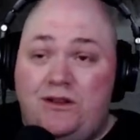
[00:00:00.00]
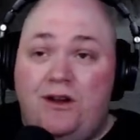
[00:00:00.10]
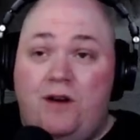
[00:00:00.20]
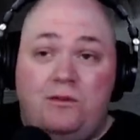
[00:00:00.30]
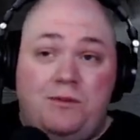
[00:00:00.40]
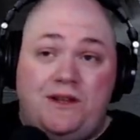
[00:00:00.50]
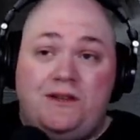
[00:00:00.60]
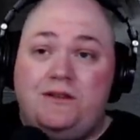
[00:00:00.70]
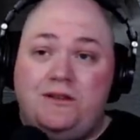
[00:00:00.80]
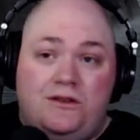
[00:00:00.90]
y'all would be
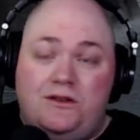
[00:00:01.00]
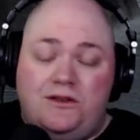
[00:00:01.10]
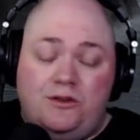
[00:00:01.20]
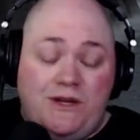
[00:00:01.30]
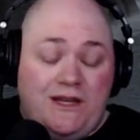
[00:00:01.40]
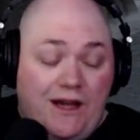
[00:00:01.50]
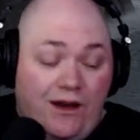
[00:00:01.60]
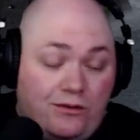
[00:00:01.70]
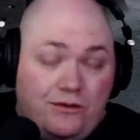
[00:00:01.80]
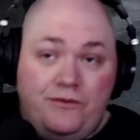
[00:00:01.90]
tweaking
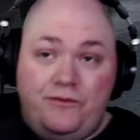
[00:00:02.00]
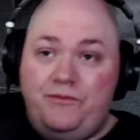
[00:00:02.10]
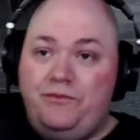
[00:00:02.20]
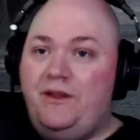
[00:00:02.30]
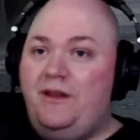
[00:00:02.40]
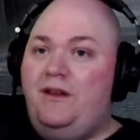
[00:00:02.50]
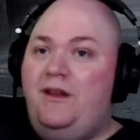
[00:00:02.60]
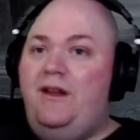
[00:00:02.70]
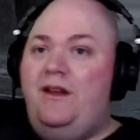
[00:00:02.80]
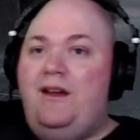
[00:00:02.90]
out.
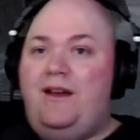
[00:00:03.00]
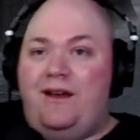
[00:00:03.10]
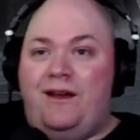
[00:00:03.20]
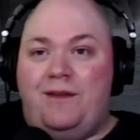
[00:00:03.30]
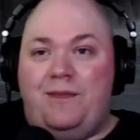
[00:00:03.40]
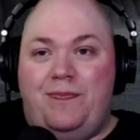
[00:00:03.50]
But